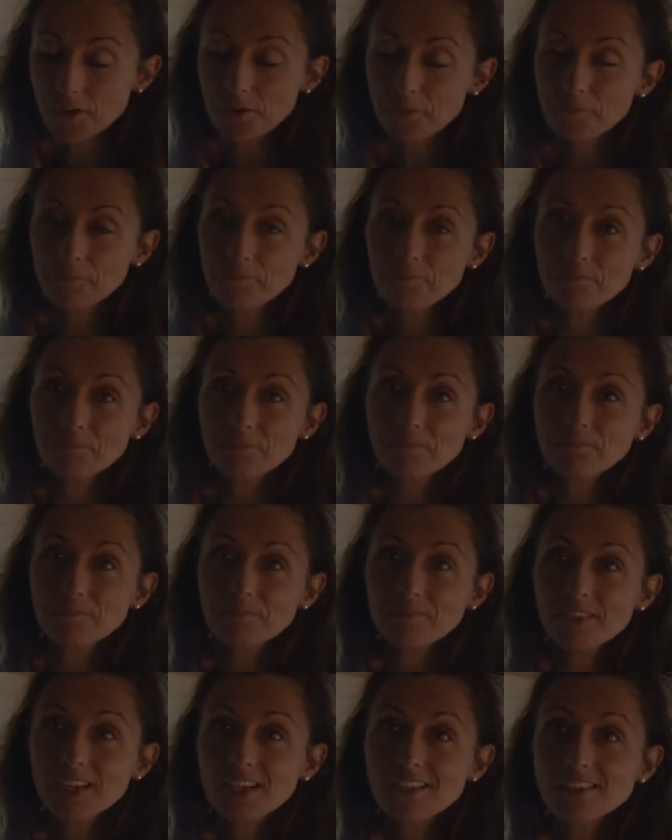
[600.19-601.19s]
So
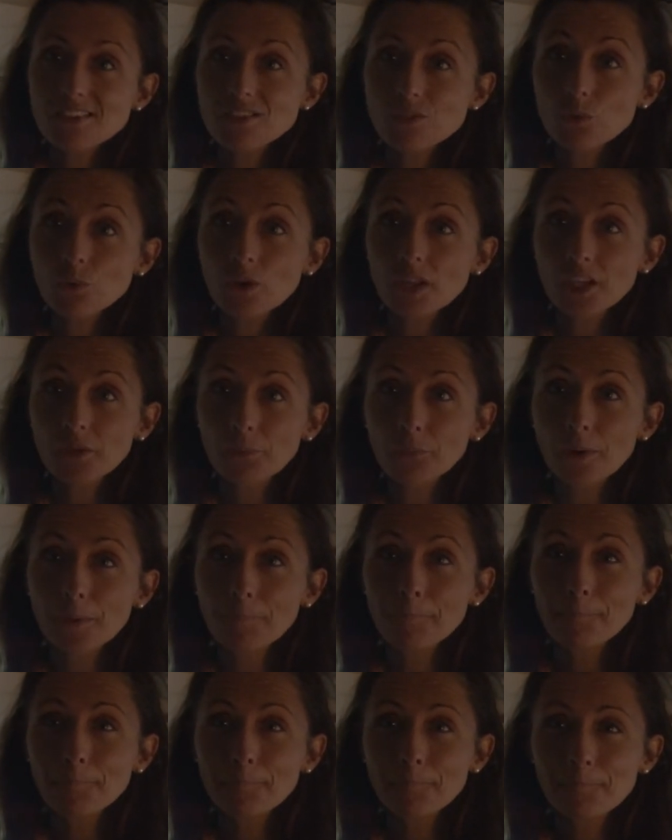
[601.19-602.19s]

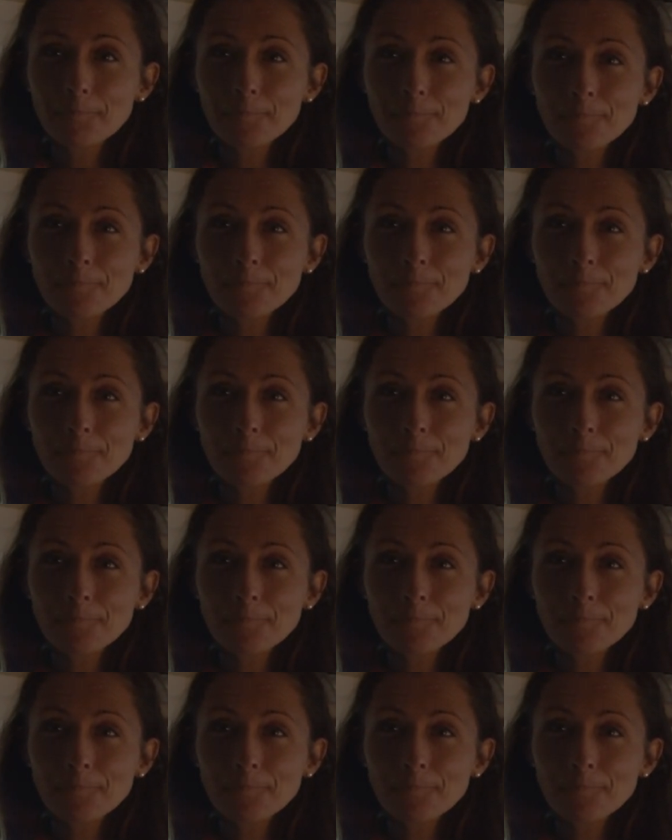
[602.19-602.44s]
that's